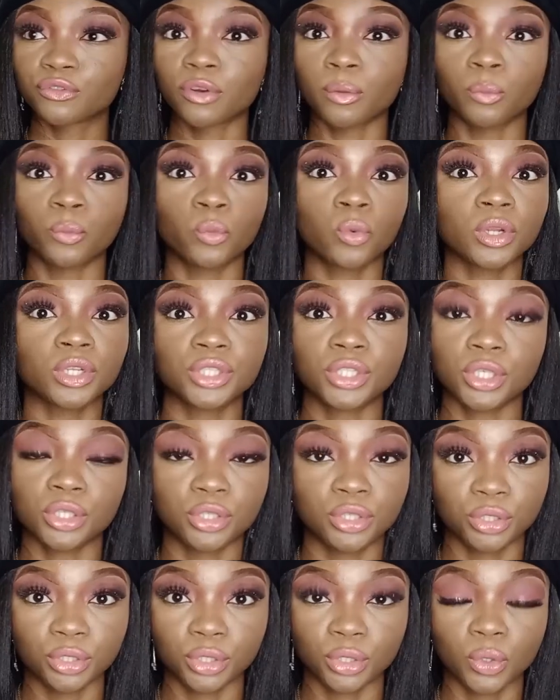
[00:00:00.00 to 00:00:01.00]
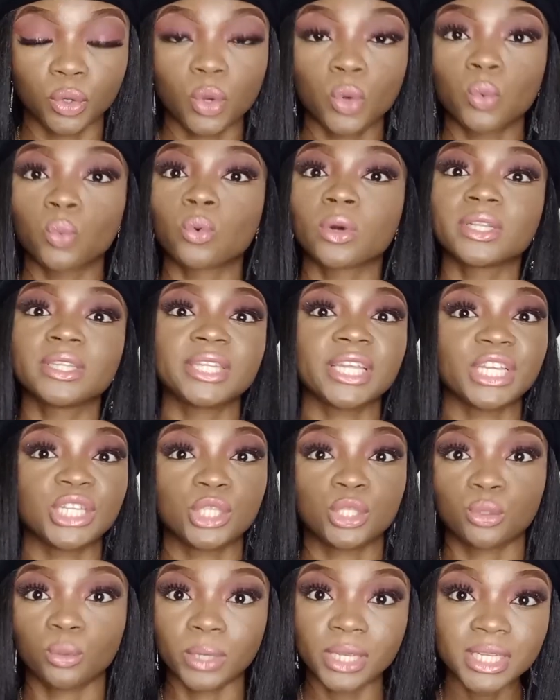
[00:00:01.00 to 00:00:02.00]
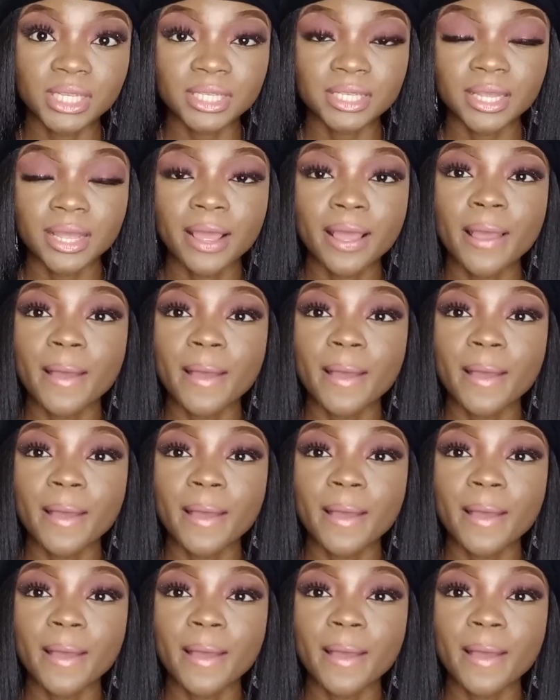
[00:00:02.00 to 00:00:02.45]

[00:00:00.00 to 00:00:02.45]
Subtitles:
from what they do, what they tweet.